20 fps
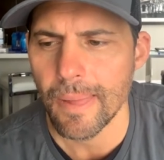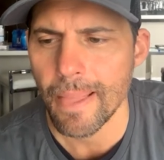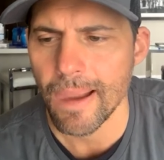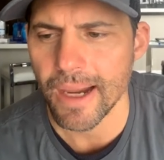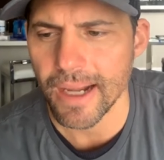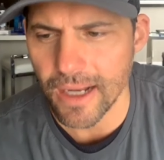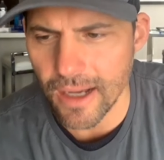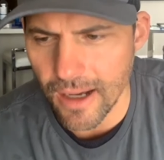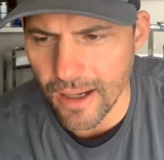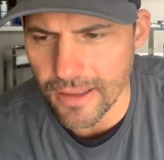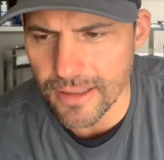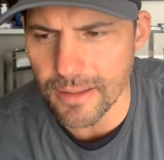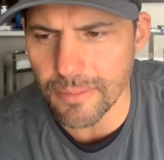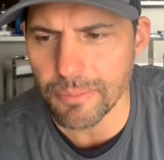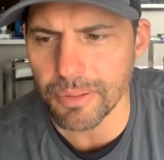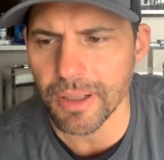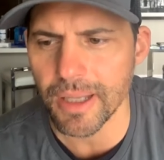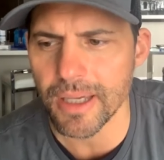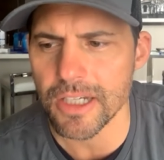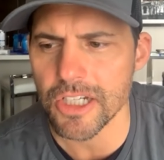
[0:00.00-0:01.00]
a
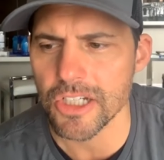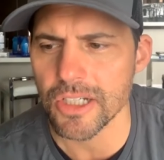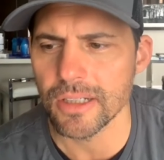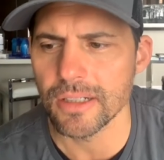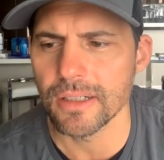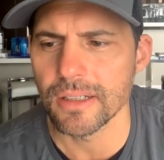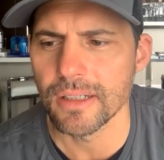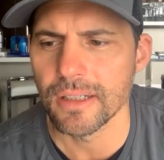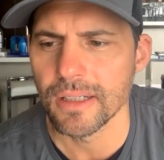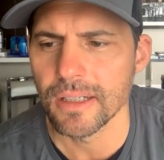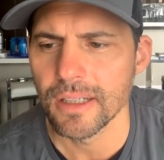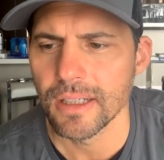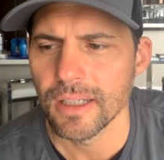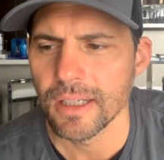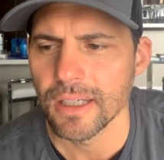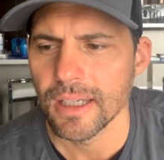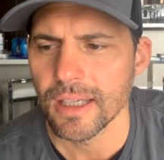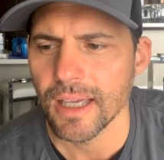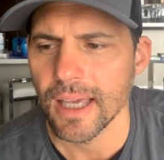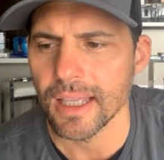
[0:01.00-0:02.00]
contemplation,
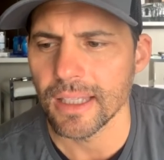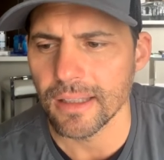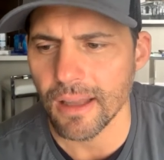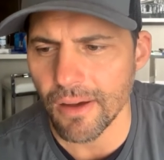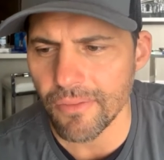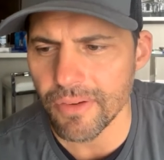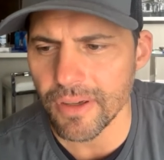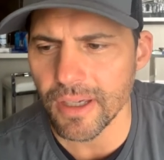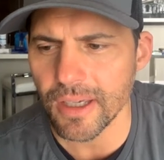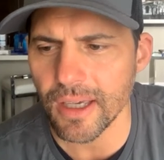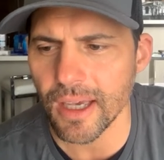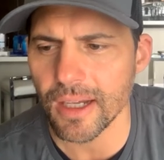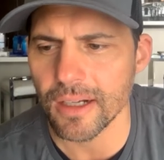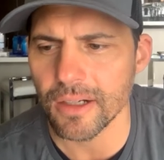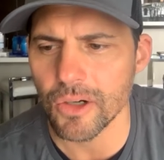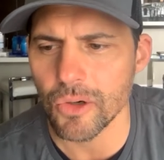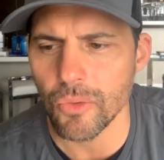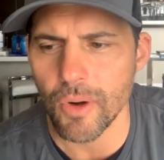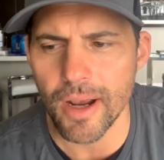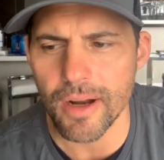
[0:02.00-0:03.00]
a loving and
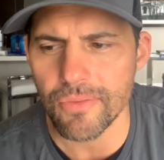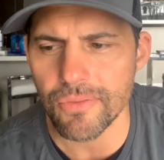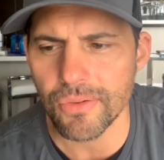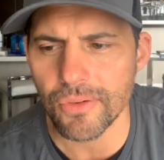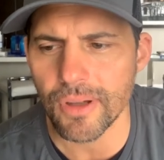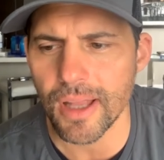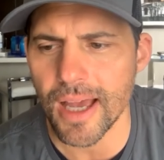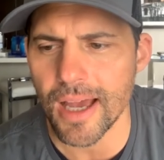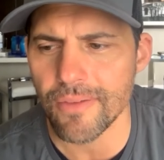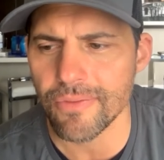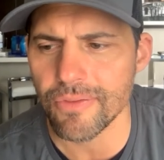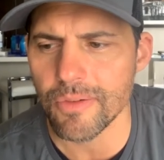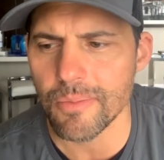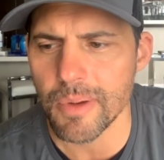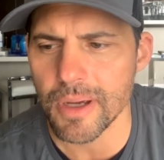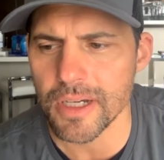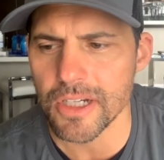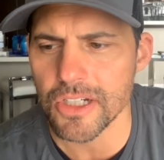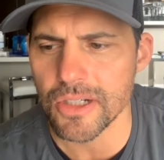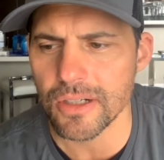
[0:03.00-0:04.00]
grateful
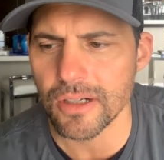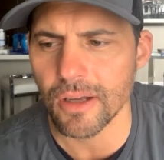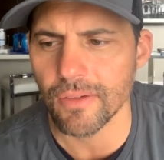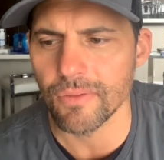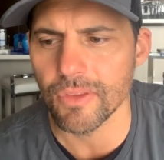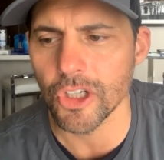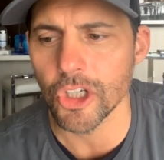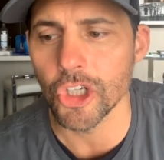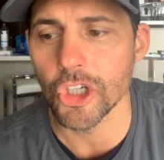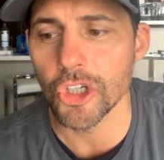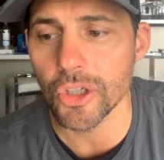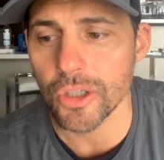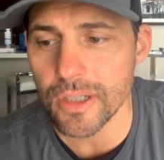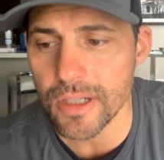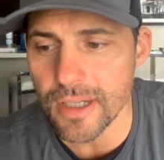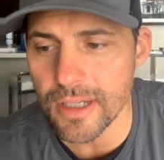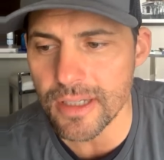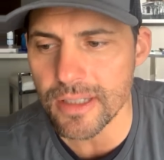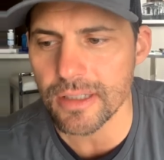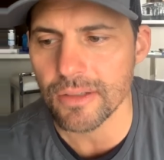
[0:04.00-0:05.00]
affirmation of the
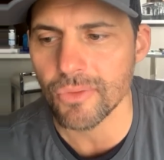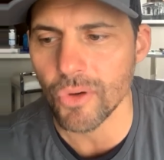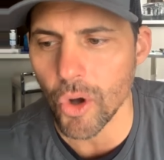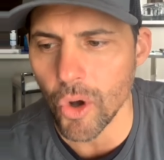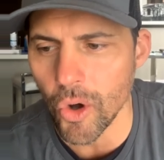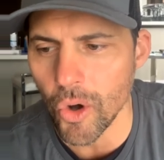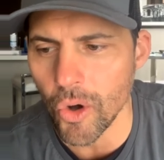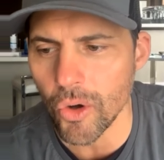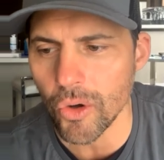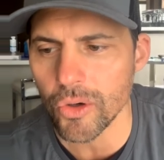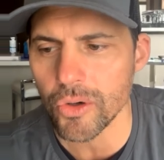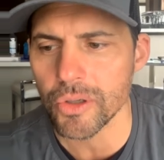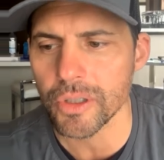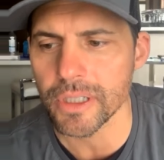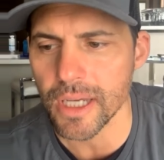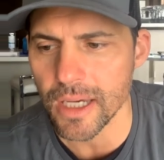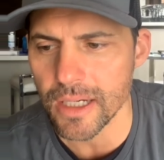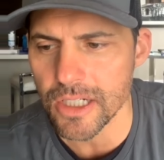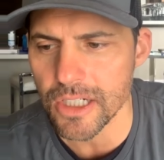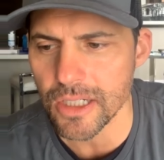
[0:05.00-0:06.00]
goodness of all
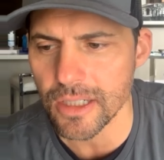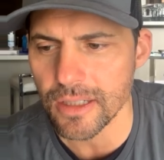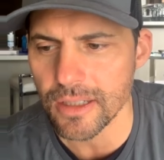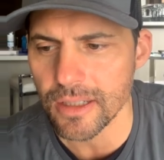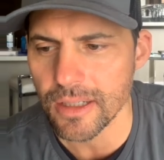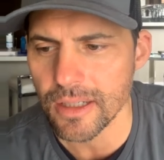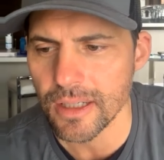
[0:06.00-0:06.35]
creation